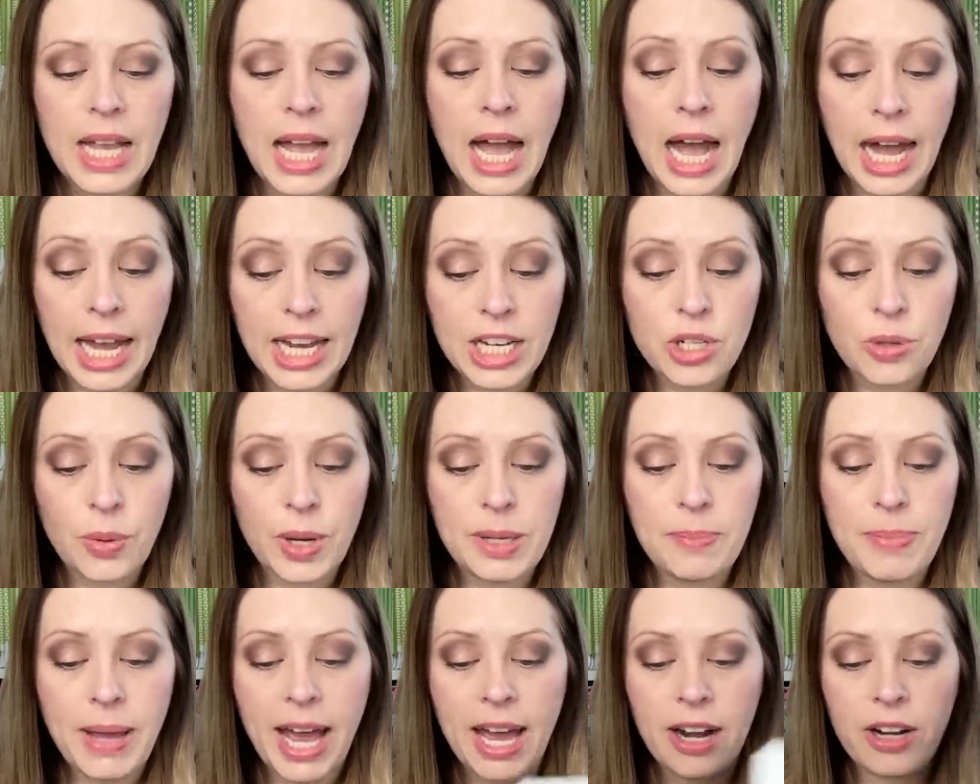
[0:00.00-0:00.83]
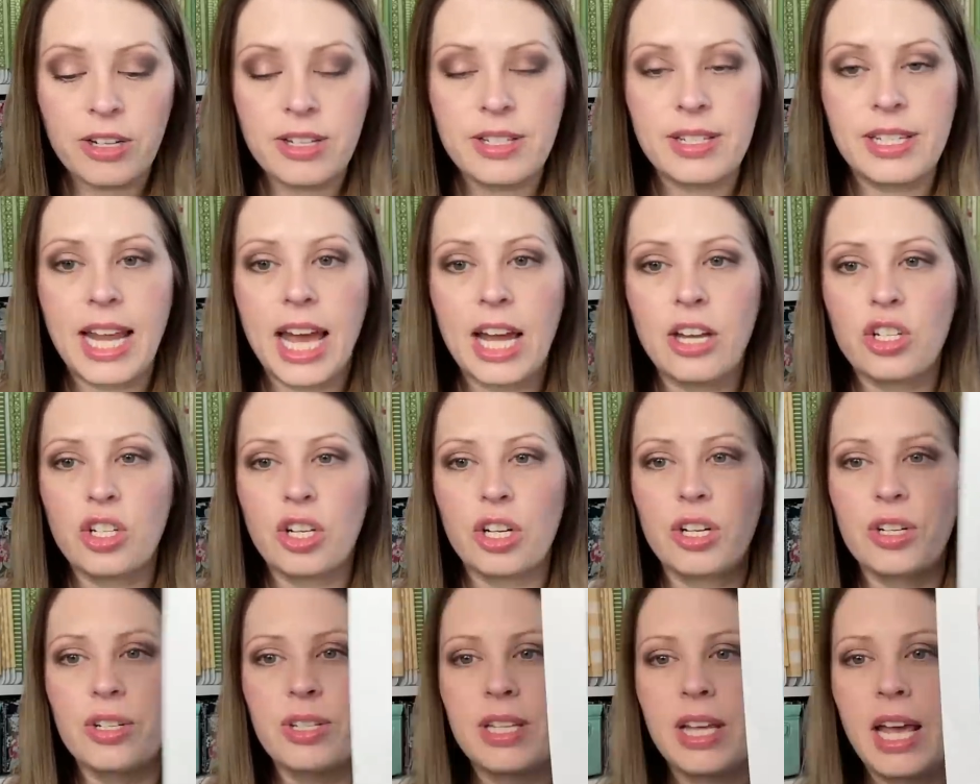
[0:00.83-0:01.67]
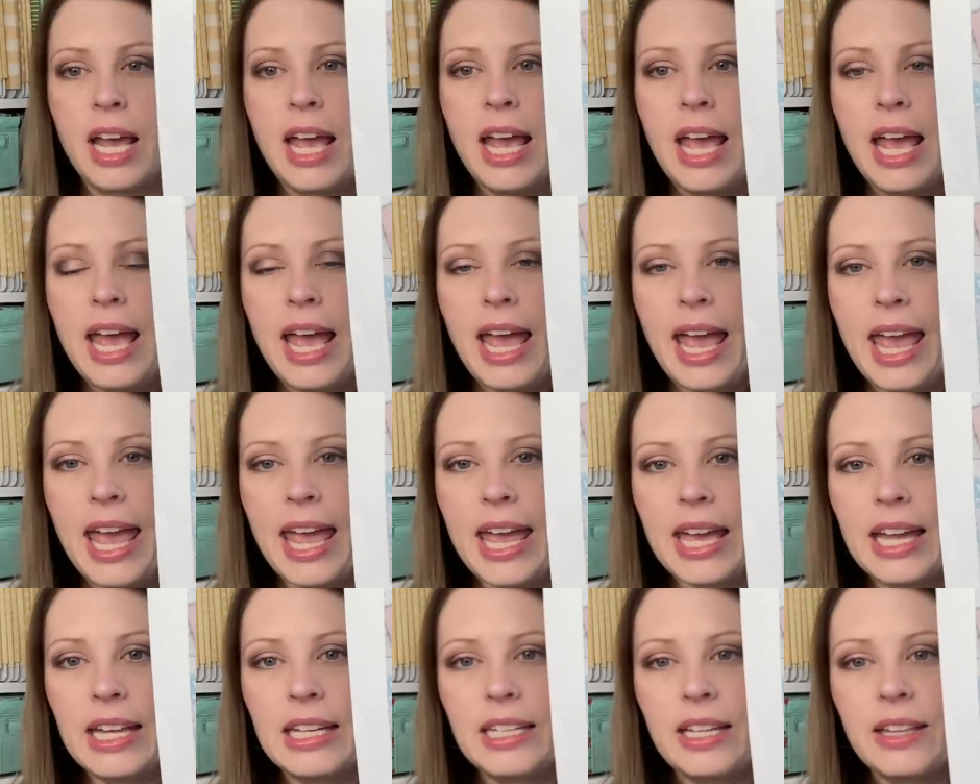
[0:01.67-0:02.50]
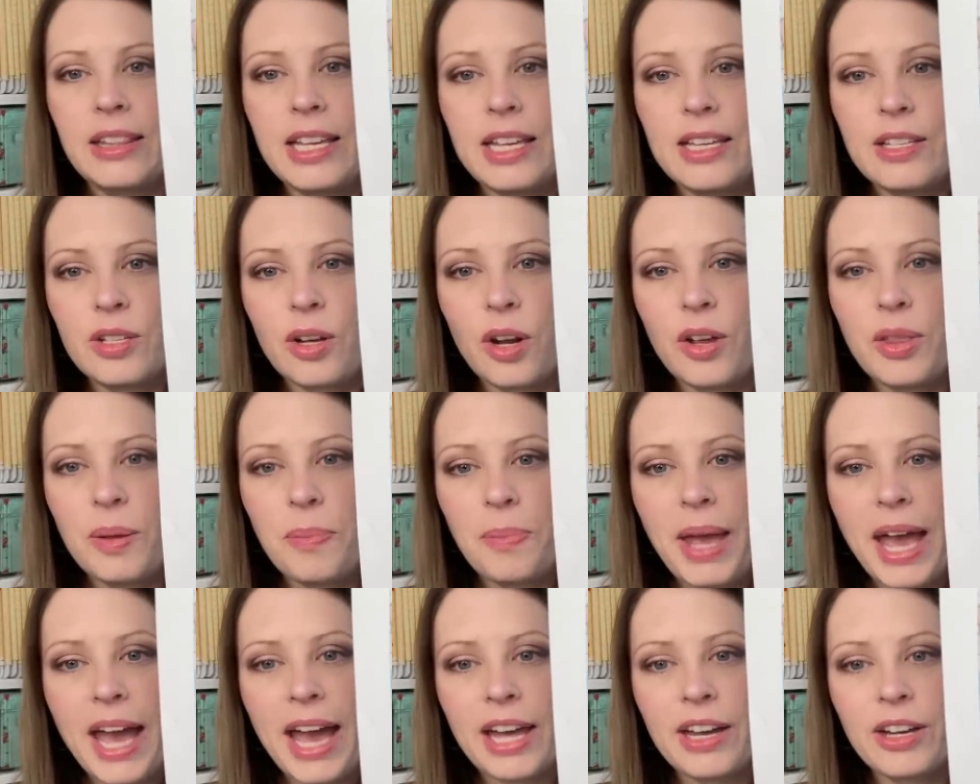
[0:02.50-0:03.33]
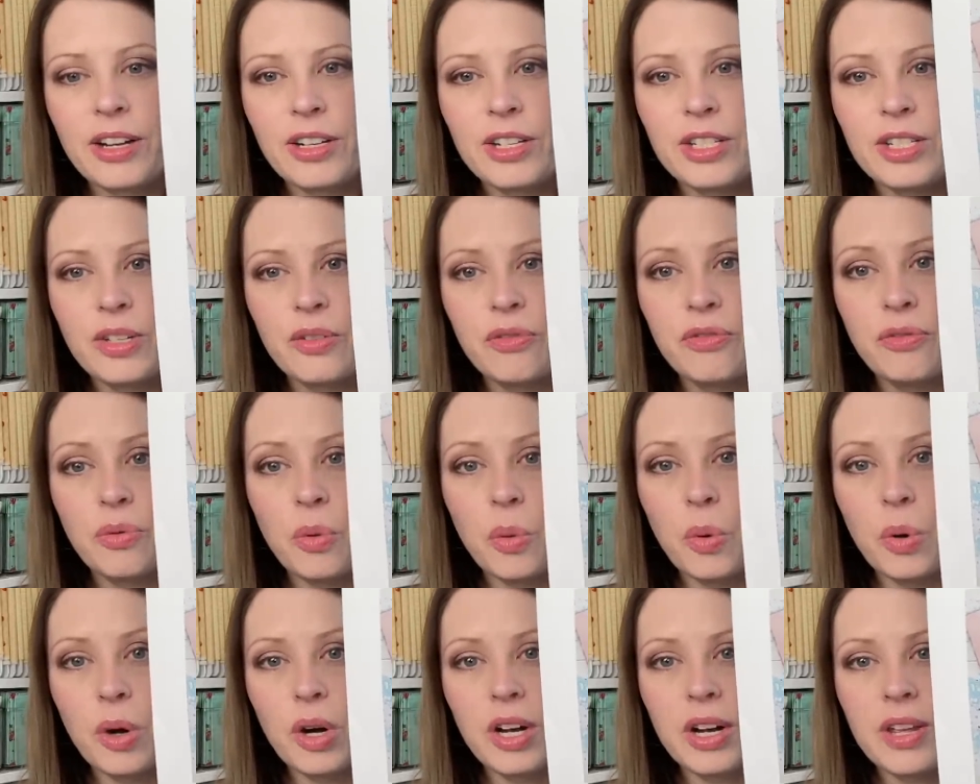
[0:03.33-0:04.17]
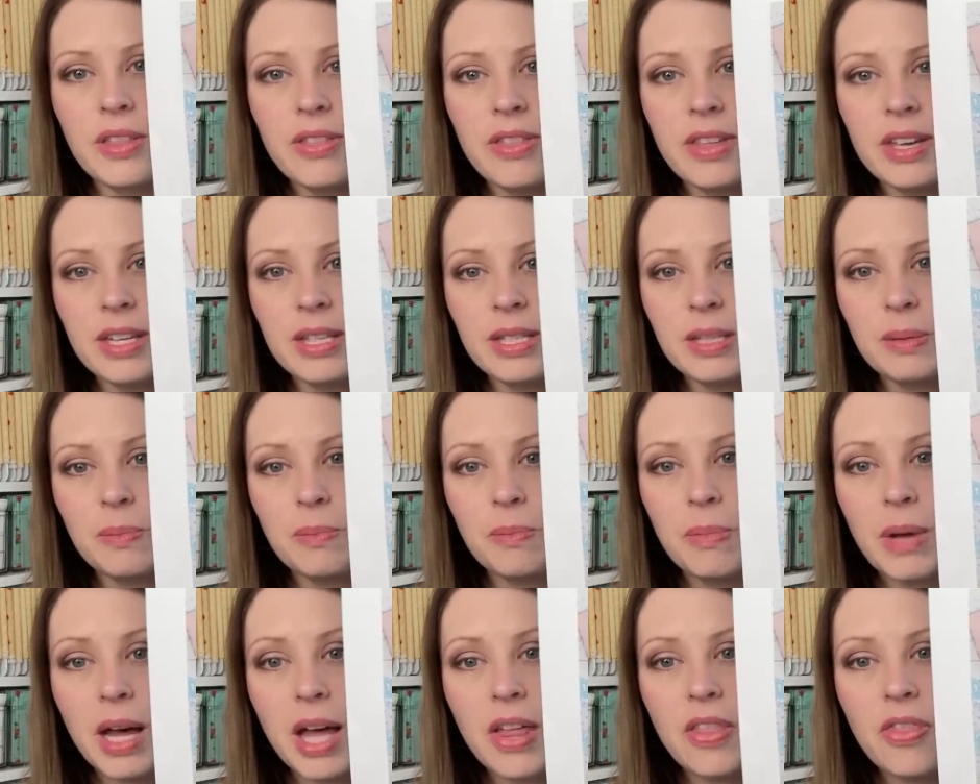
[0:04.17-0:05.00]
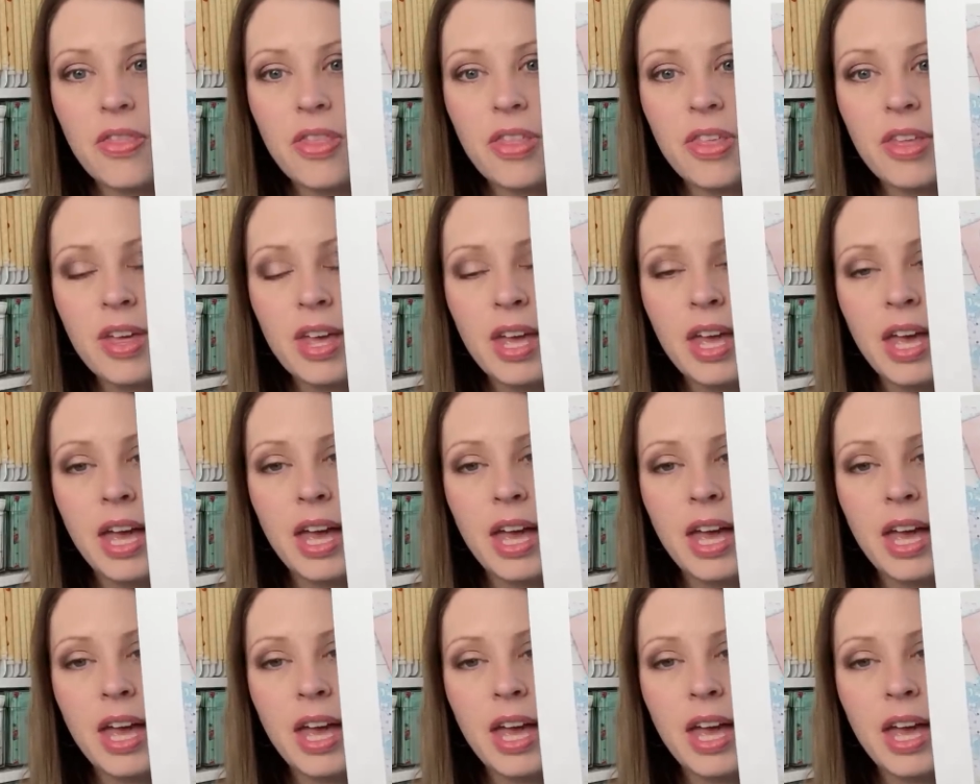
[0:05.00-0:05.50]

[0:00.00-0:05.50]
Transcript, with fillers: I joined Pattern Stashers, and these are the patterns for this month